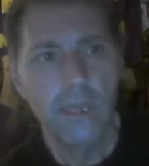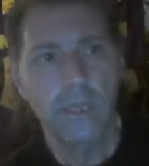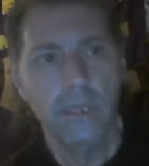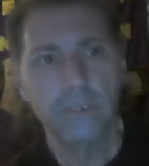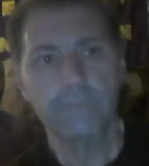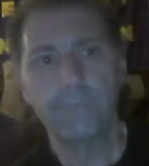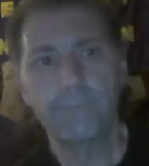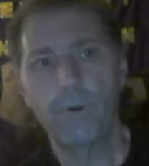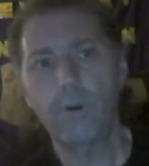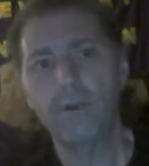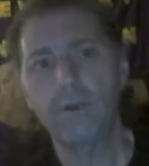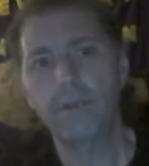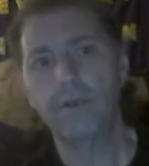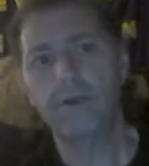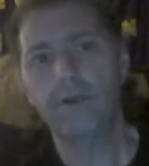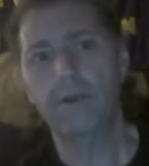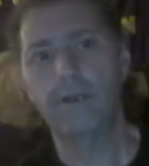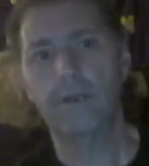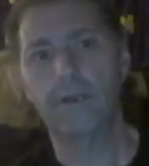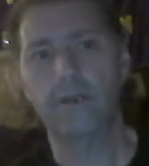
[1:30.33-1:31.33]
Spoiler
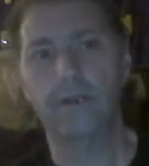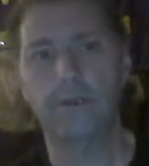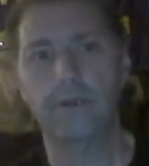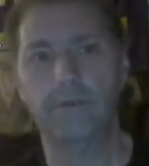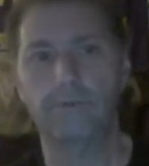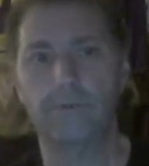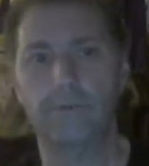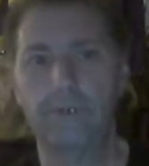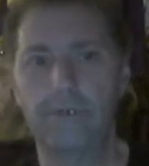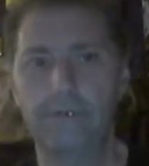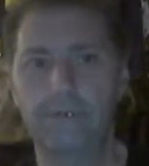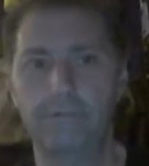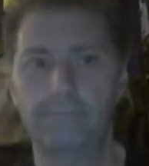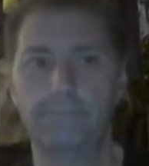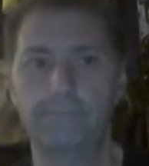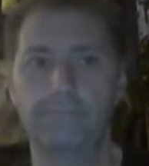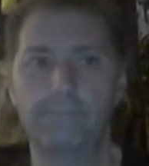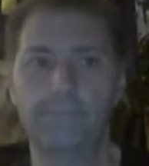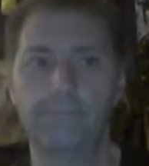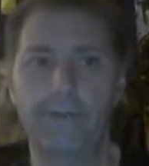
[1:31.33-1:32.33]
alert. Well,
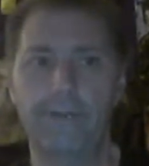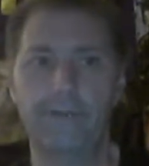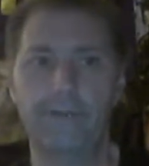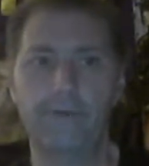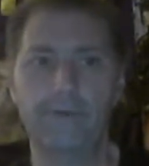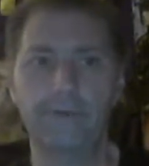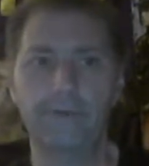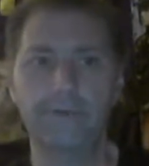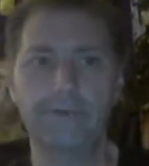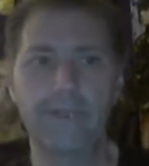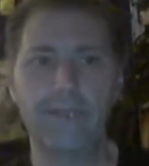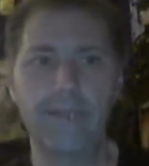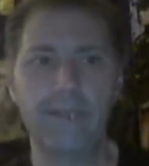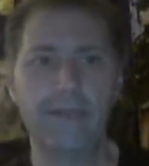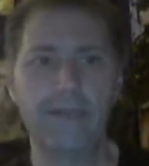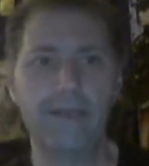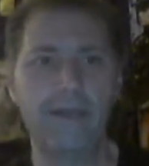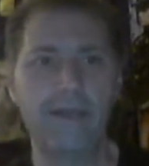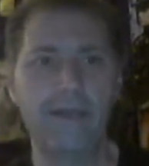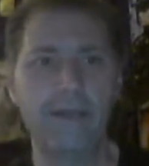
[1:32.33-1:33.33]
Randy Orton
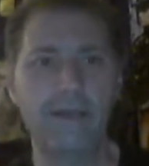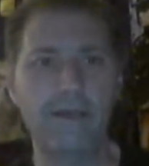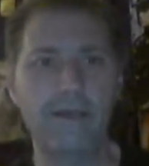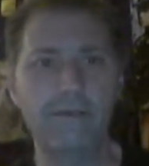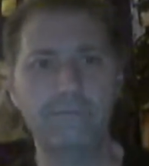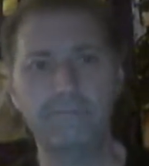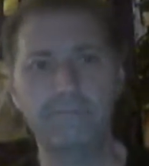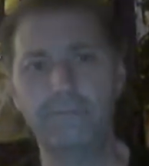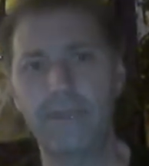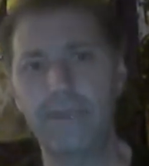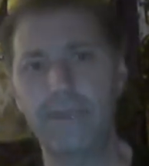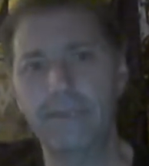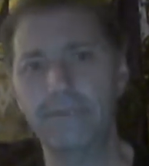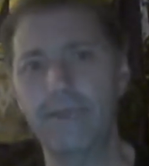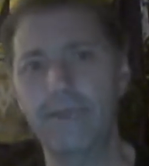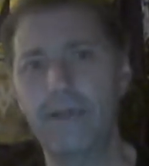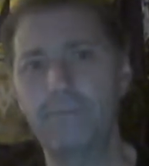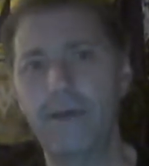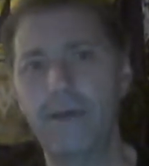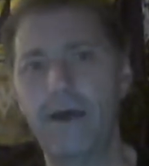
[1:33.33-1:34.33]
taking uh taking
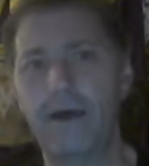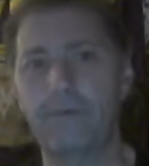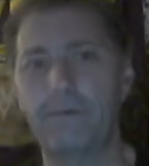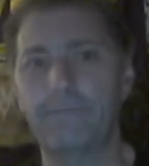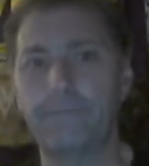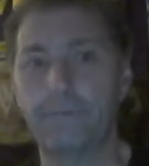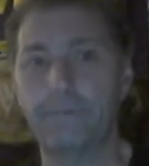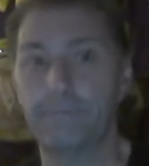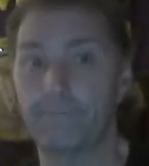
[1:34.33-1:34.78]
time off